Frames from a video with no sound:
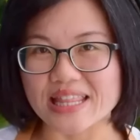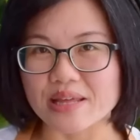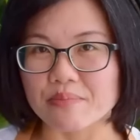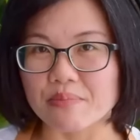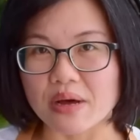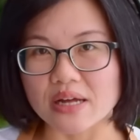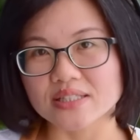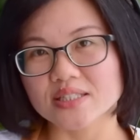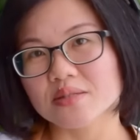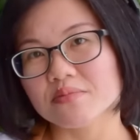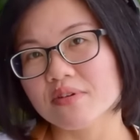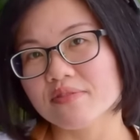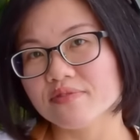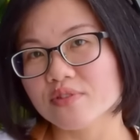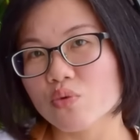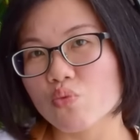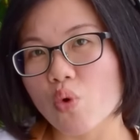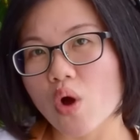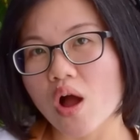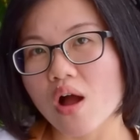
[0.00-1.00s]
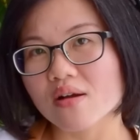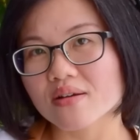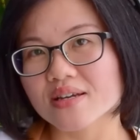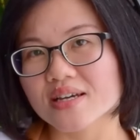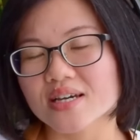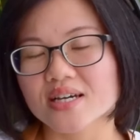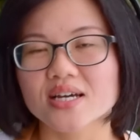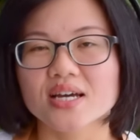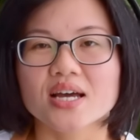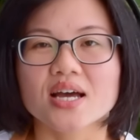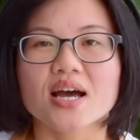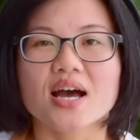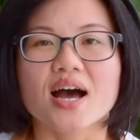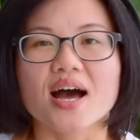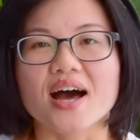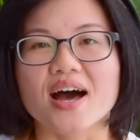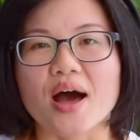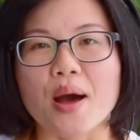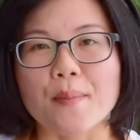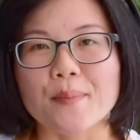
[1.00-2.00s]
the bottom of the wok,
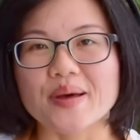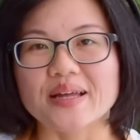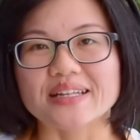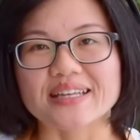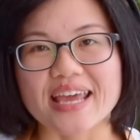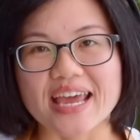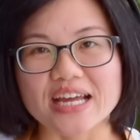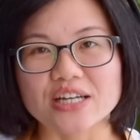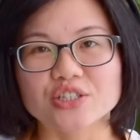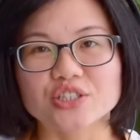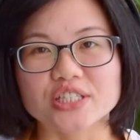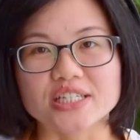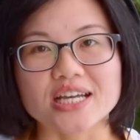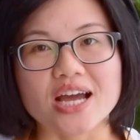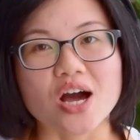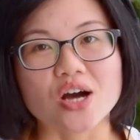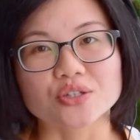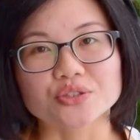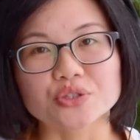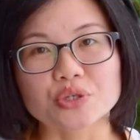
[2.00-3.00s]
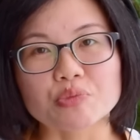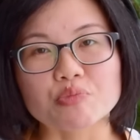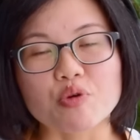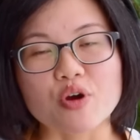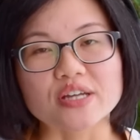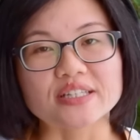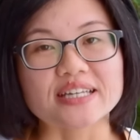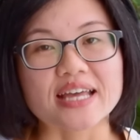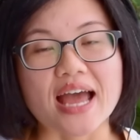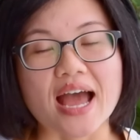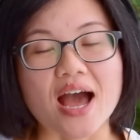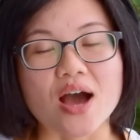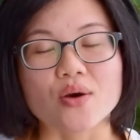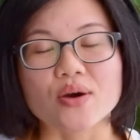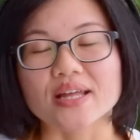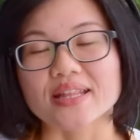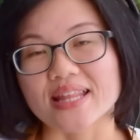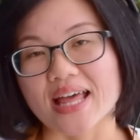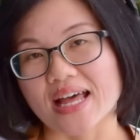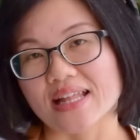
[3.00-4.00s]
but Kenji also pointed out
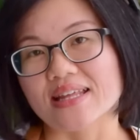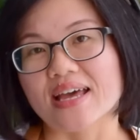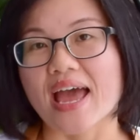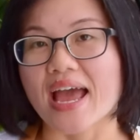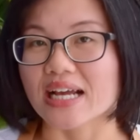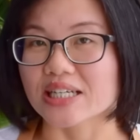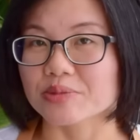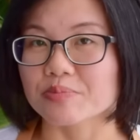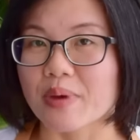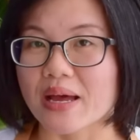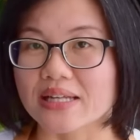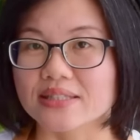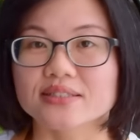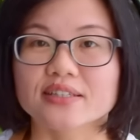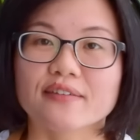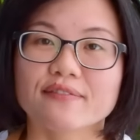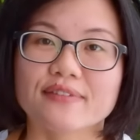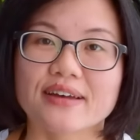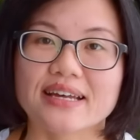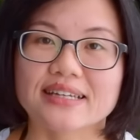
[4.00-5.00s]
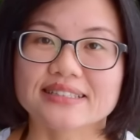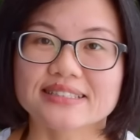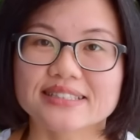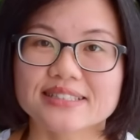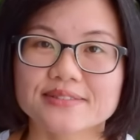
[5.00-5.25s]
another aspect of it.